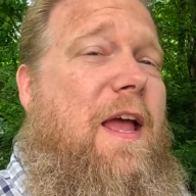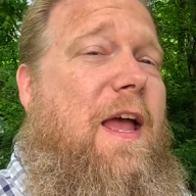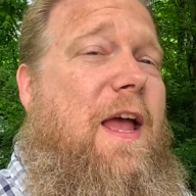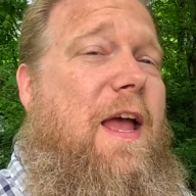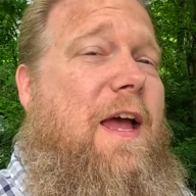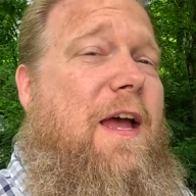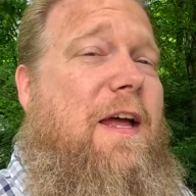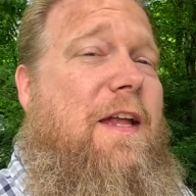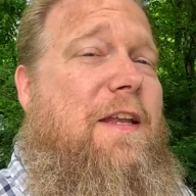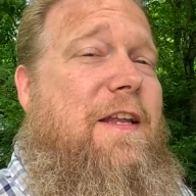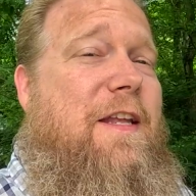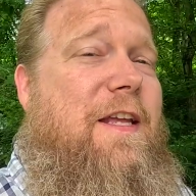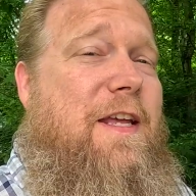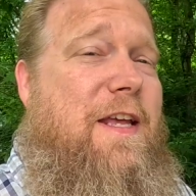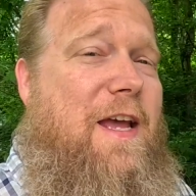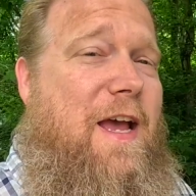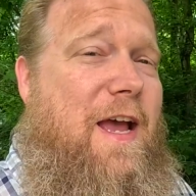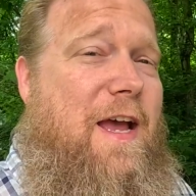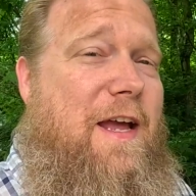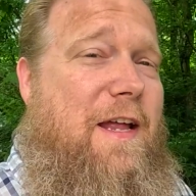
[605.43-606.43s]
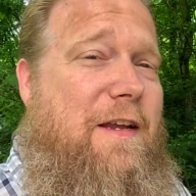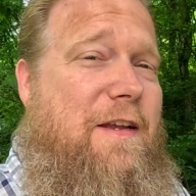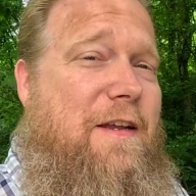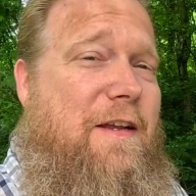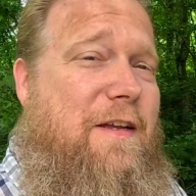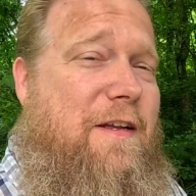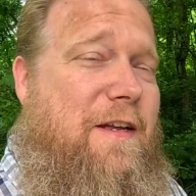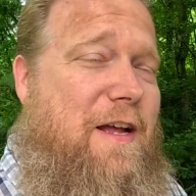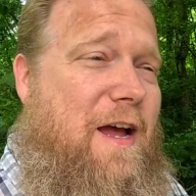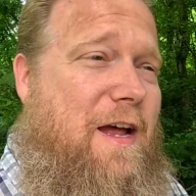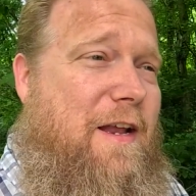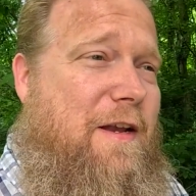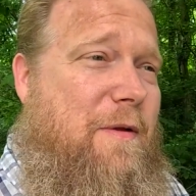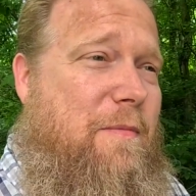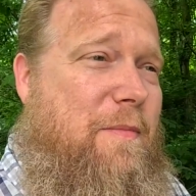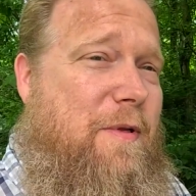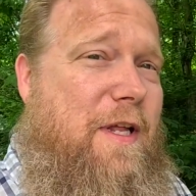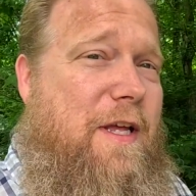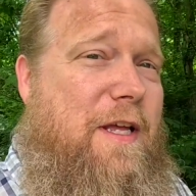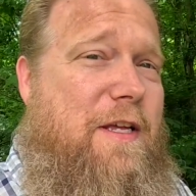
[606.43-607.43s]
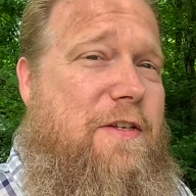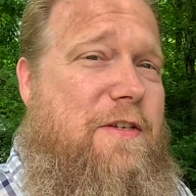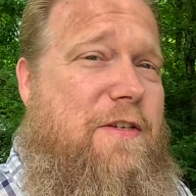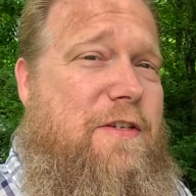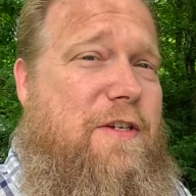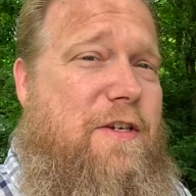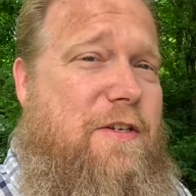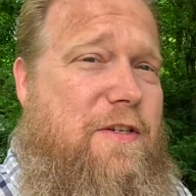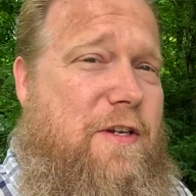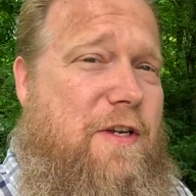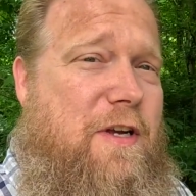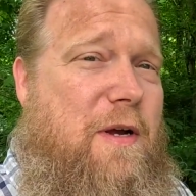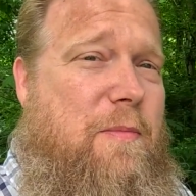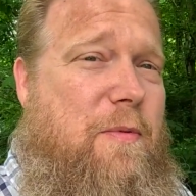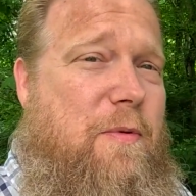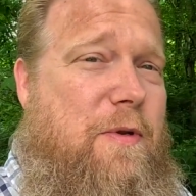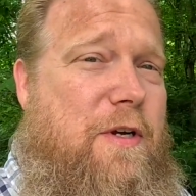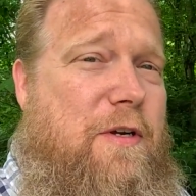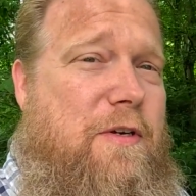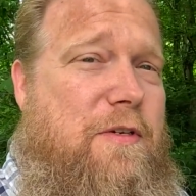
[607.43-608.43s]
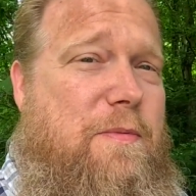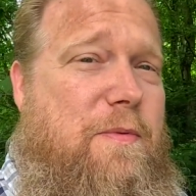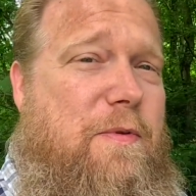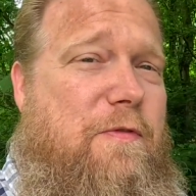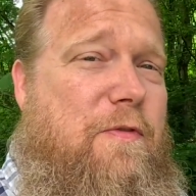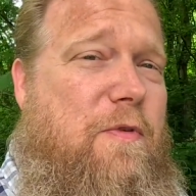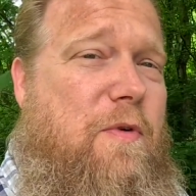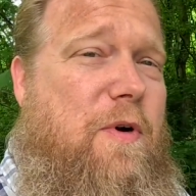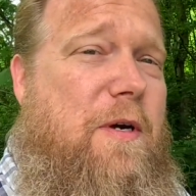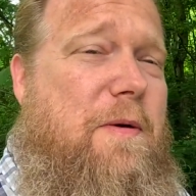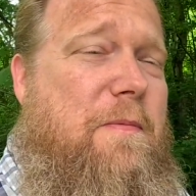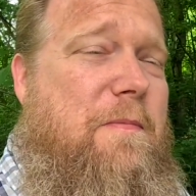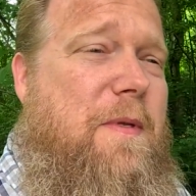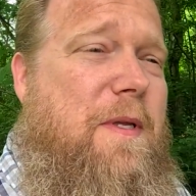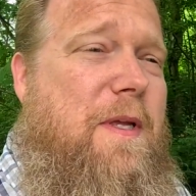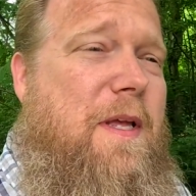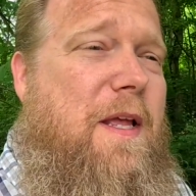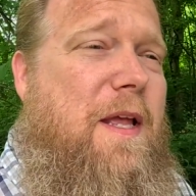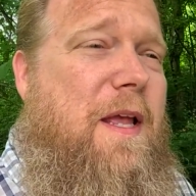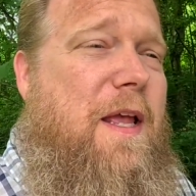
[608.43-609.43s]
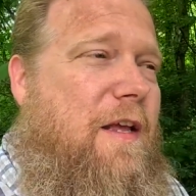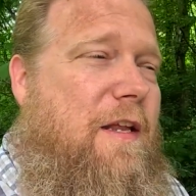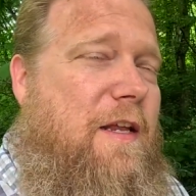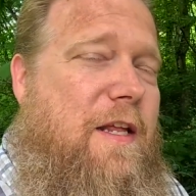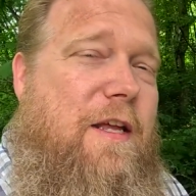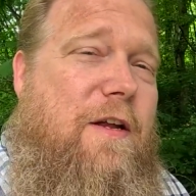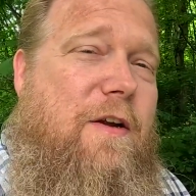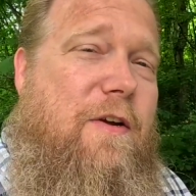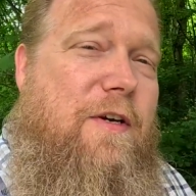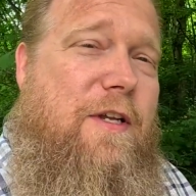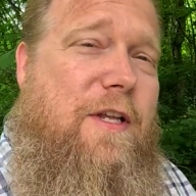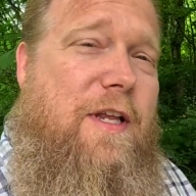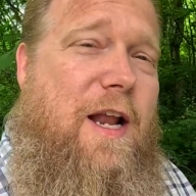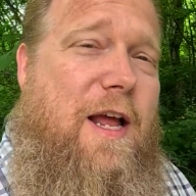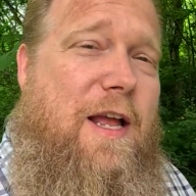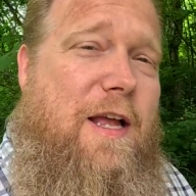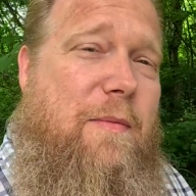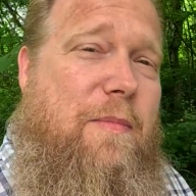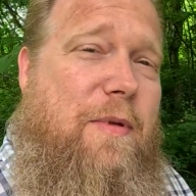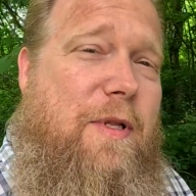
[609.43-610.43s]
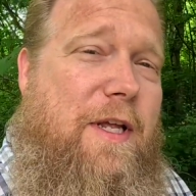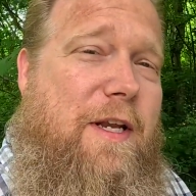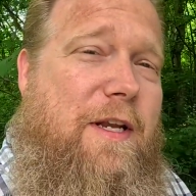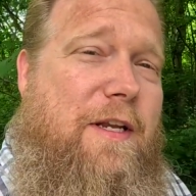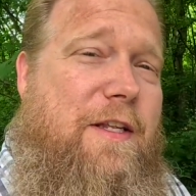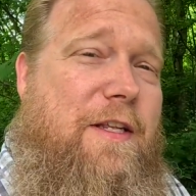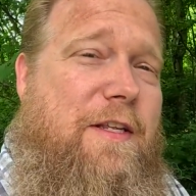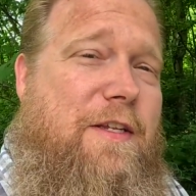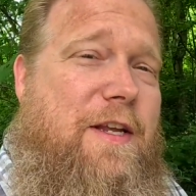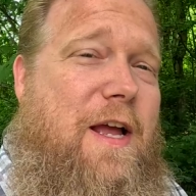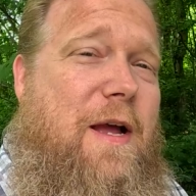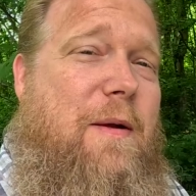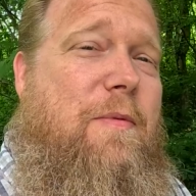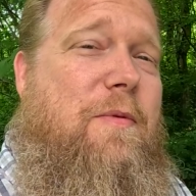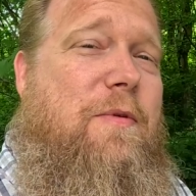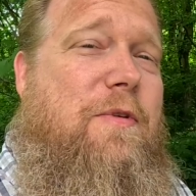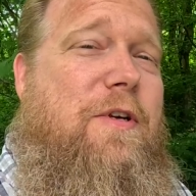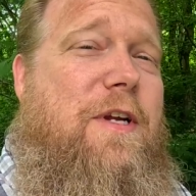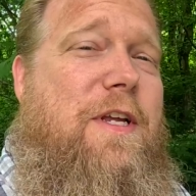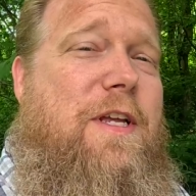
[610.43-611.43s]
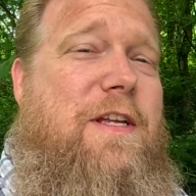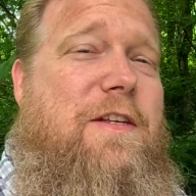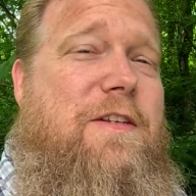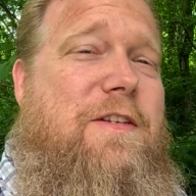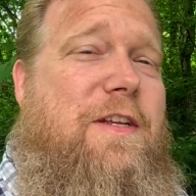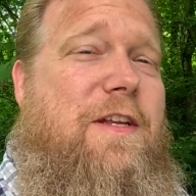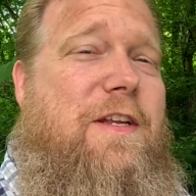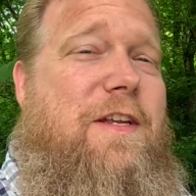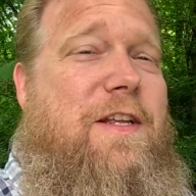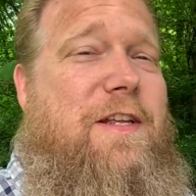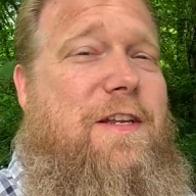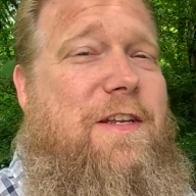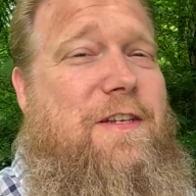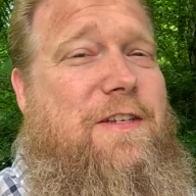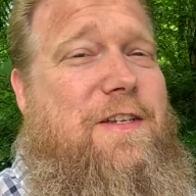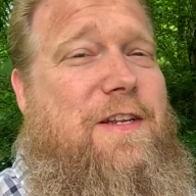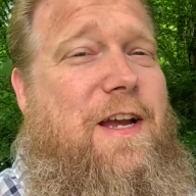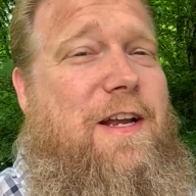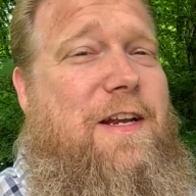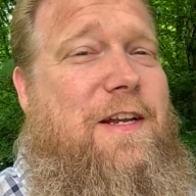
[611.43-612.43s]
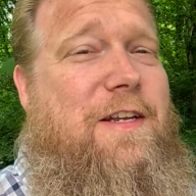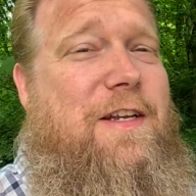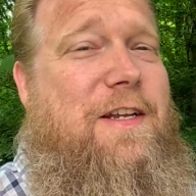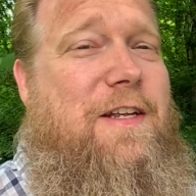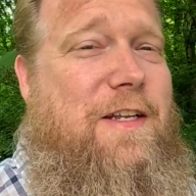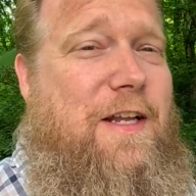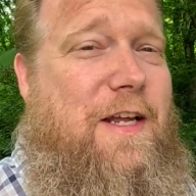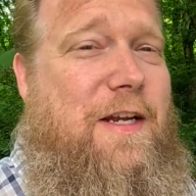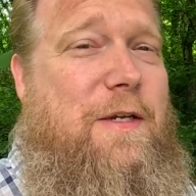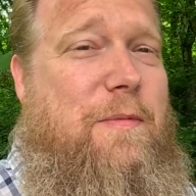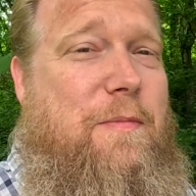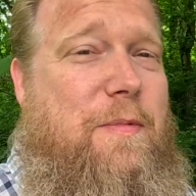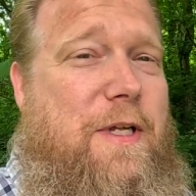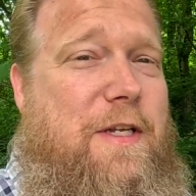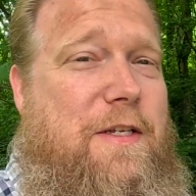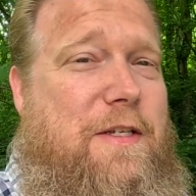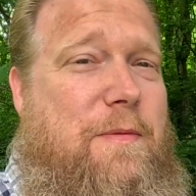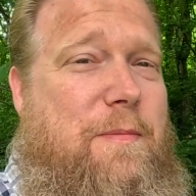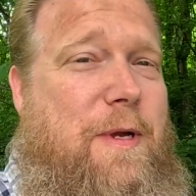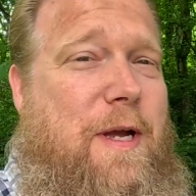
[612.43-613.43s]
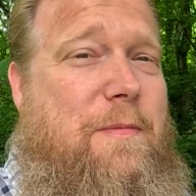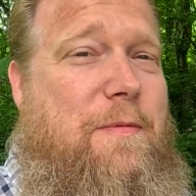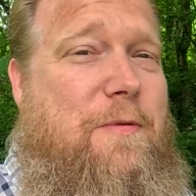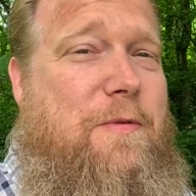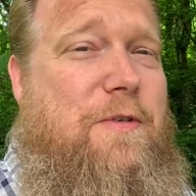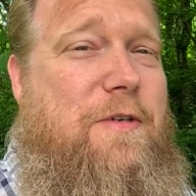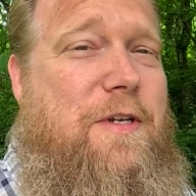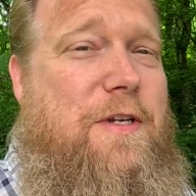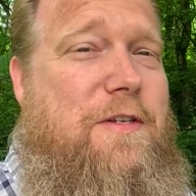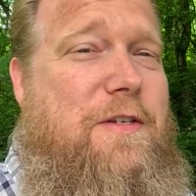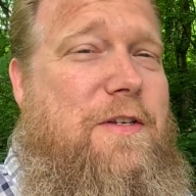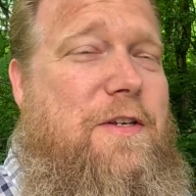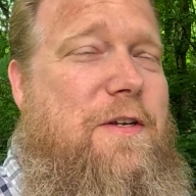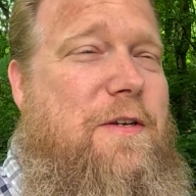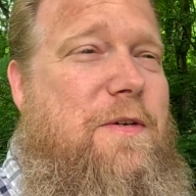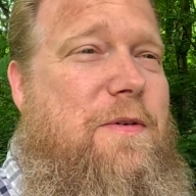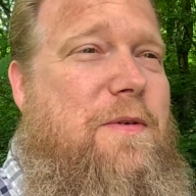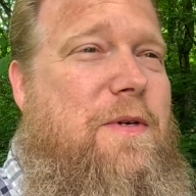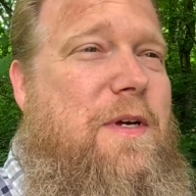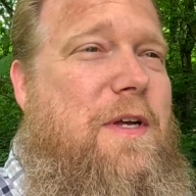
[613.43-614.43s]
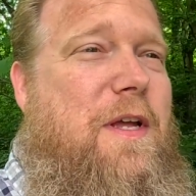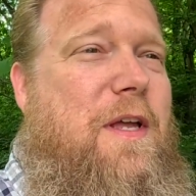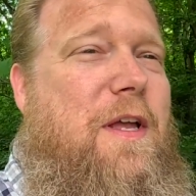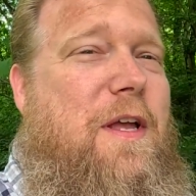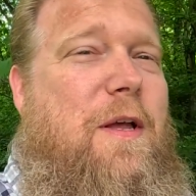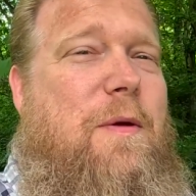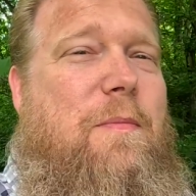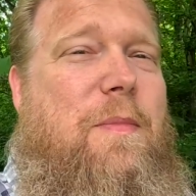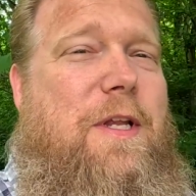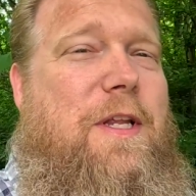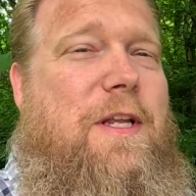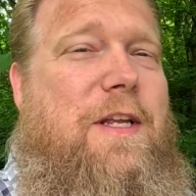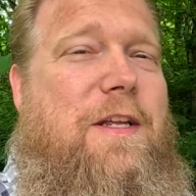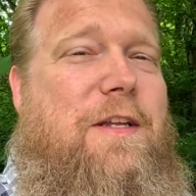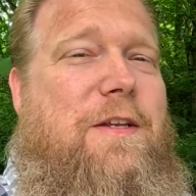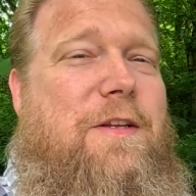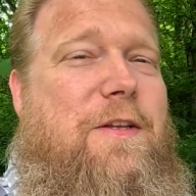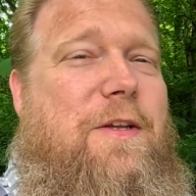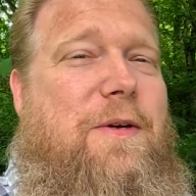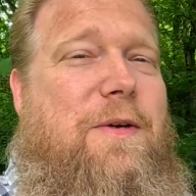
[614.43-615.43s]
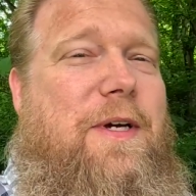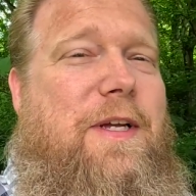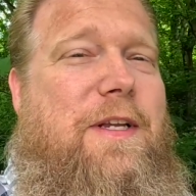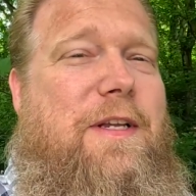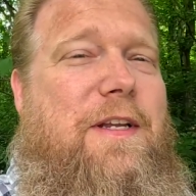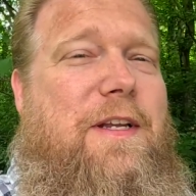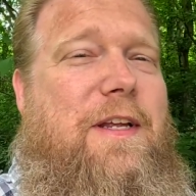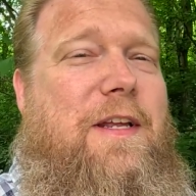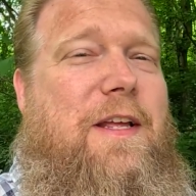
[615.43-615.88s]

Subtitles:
And he had gotten a place just a couple years before. And he heard that I had planted these apple trees, and he decided he'd like to plant some apple trees too, but he didn't do it.